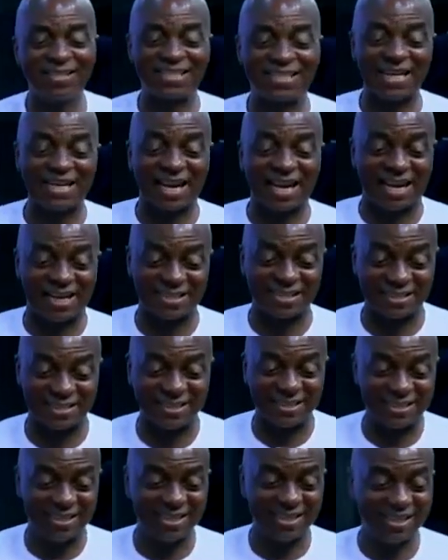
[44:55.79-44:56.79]
he started
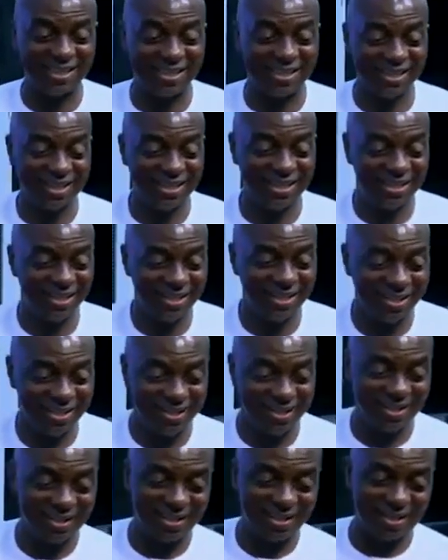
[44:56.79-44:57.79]
counting.
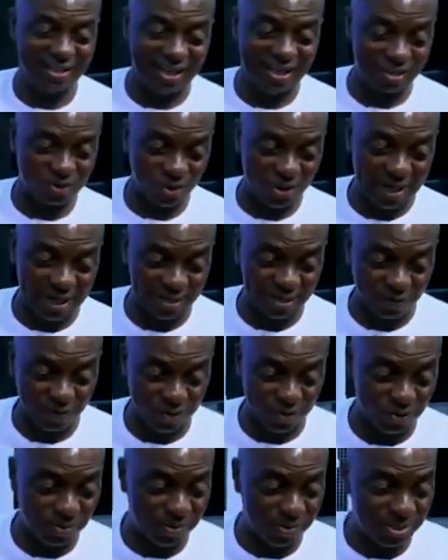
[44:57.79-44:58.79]
He has all kinds of
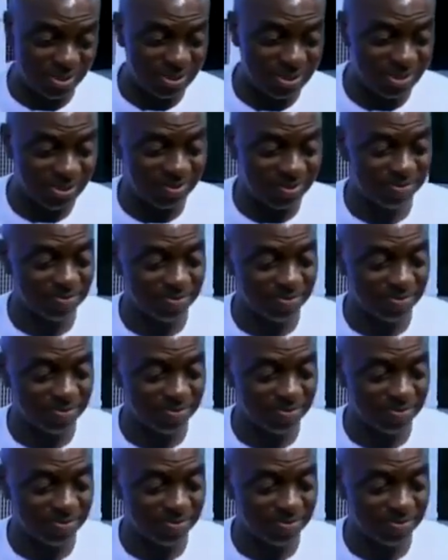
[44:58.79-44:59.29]
equipment.